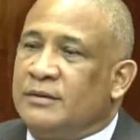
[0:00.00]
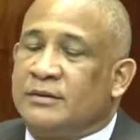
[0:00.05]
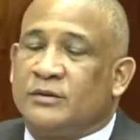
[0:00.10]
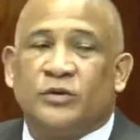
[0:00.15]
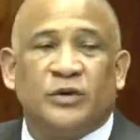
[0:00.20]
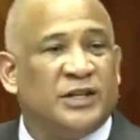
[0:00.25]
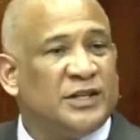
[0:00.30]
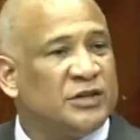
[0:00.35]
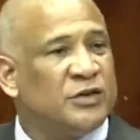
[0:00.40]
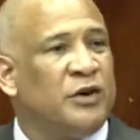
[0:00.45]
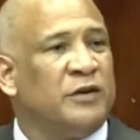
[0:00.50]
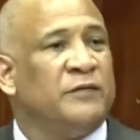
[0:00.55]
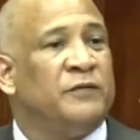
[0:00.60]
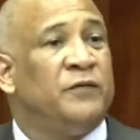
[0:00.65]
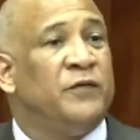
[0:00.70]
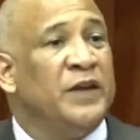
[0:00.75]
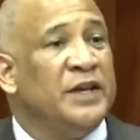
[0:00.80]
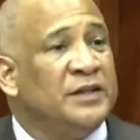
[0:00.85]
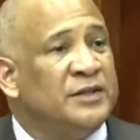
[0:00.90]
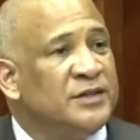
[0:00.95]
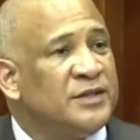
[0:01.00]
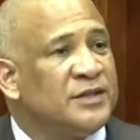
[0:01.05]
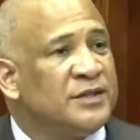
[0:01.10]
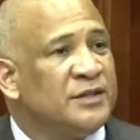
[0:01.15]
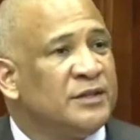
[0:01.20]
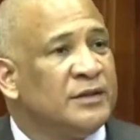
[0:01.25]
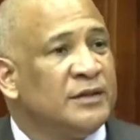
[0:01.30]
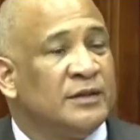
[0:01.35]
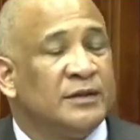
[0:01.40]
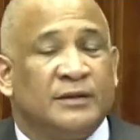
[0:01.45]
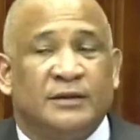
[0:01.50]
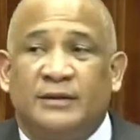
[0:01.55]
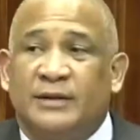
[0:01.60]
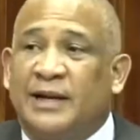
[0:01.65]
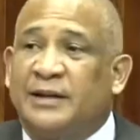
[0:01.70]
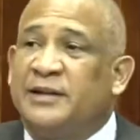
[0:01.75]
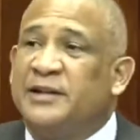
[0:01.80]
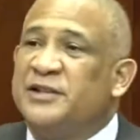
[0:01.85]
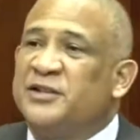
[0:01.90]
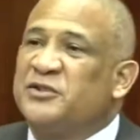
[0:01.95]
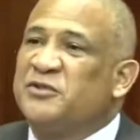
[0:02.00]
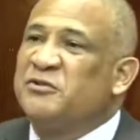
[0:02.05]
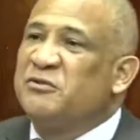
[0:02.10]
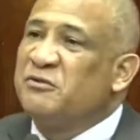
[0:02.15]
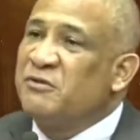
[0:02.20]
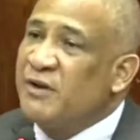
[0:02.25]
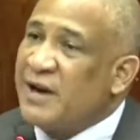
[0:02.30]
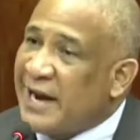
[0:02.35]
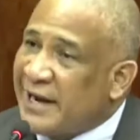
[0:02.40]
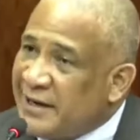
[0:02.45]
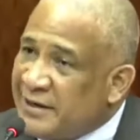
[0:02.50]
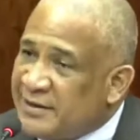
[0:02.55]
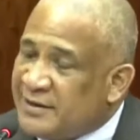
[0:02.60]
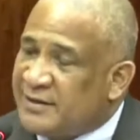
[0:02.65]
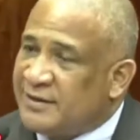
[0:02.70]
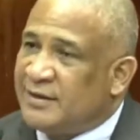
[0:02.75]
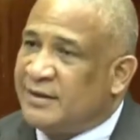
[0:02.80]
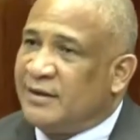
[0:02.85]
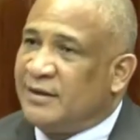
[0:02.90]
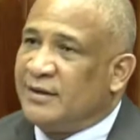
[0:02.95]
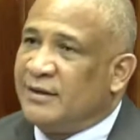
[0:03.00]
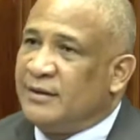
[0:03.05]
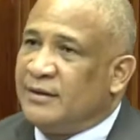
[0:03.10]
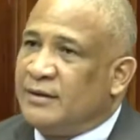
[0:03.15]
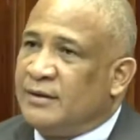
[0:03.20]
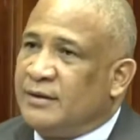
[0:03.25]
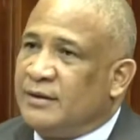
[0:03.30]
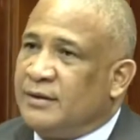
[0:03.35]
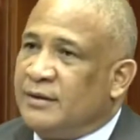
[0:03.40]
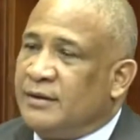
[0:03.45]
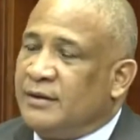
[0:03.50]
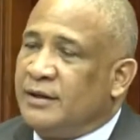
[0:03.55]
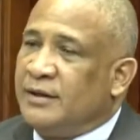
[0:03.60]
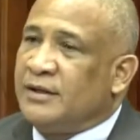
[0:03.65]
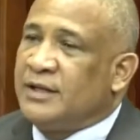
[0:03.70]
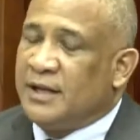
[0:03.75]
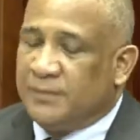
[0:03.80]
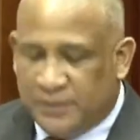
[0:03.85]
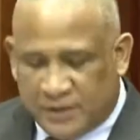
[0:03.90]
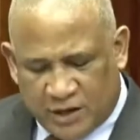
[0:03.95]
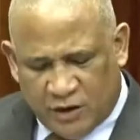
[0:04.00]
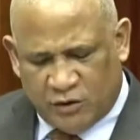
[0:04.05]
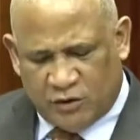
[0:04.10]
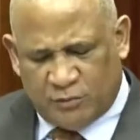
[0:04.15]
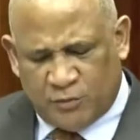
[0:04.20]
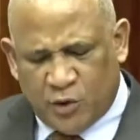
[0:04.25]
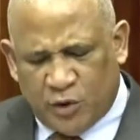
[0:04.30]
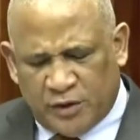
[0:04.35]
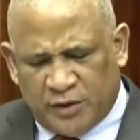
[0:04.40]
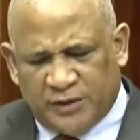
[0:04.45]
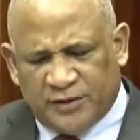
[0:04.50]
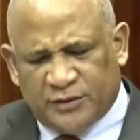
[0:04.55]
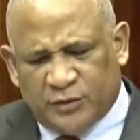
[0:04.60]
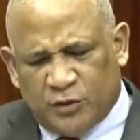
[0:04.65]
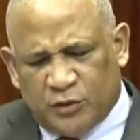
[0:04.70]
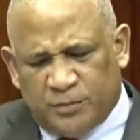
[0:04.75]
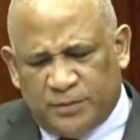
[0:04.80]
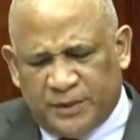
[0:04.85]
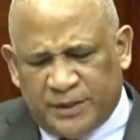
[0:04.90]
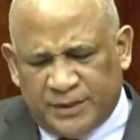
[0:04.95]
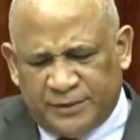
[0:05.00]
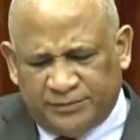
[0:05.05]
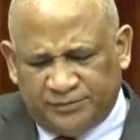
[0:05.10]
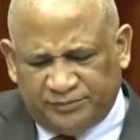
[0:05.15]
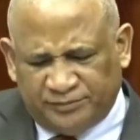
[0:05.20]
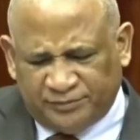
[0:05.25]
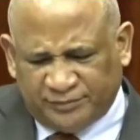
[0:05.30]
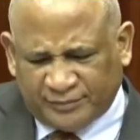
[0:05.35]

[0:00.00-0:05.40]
So he's convinced that he's right in keeping our borders open.